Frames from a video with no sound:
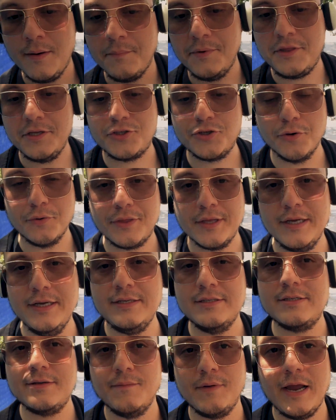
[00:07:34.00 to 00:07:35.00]
But the truth
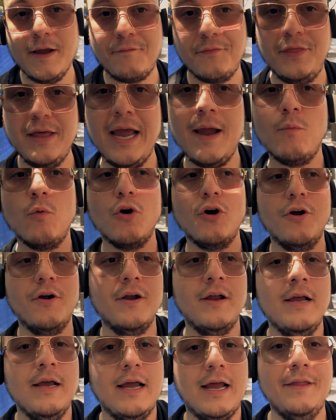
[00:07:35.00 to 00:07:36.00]
is, if they
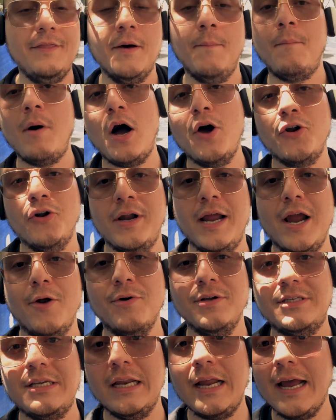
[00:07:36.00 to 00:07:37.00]
were in the modern
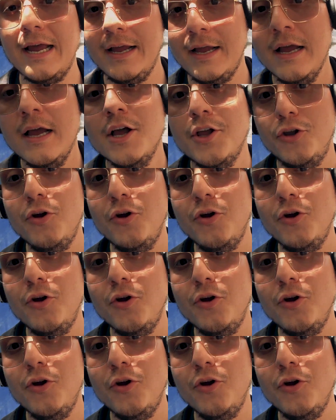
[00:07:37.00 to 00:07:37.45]
era today,